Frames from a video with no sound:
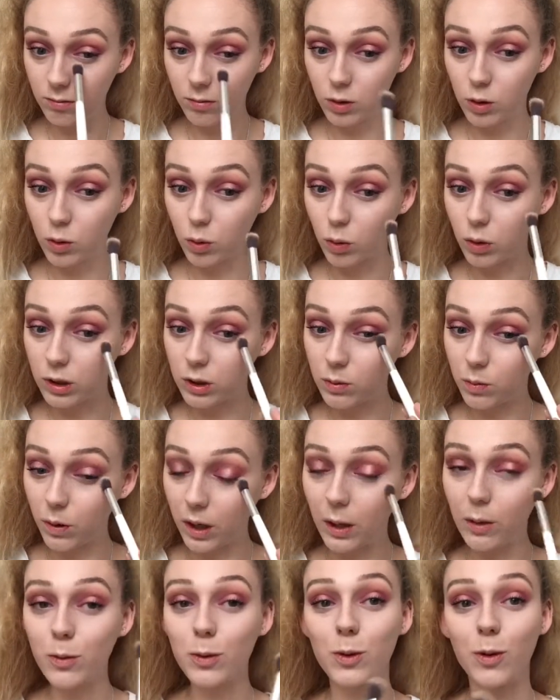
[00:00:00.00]
sore as
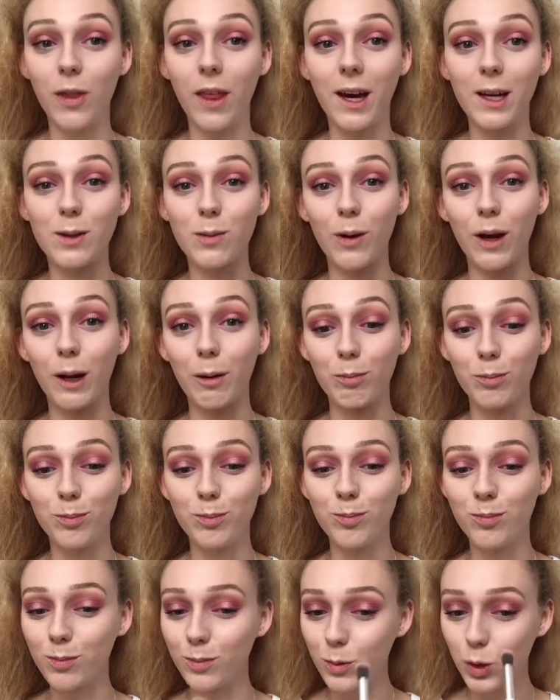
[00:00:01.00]
well, so that's why
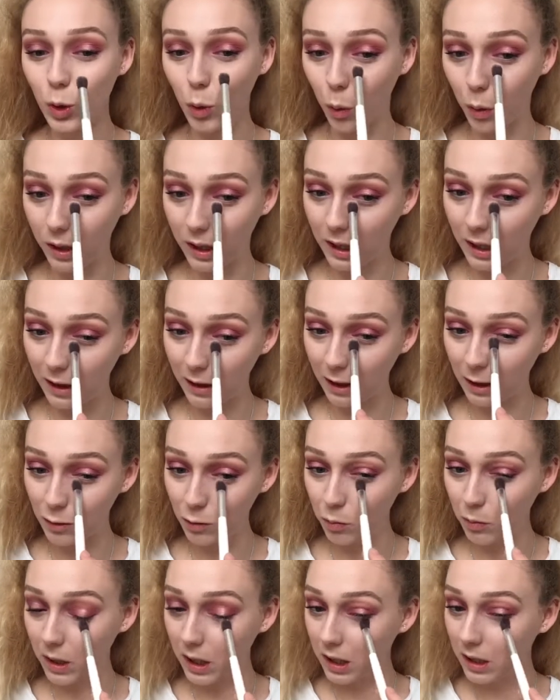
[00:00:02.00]
I'm talking a
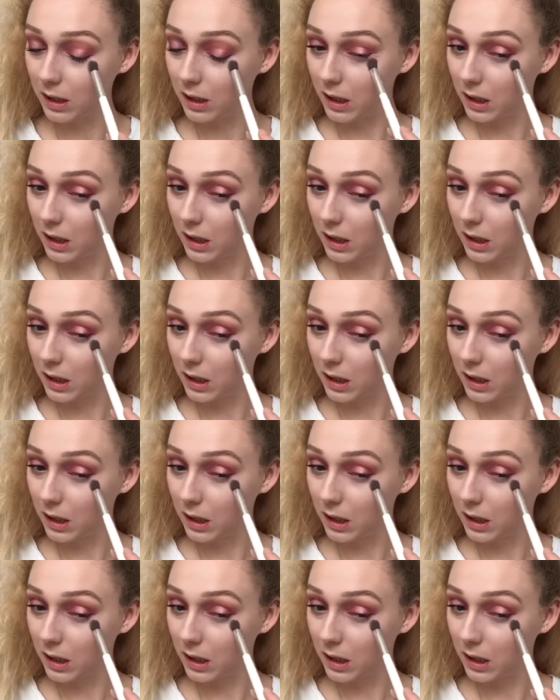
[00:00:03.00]
little bit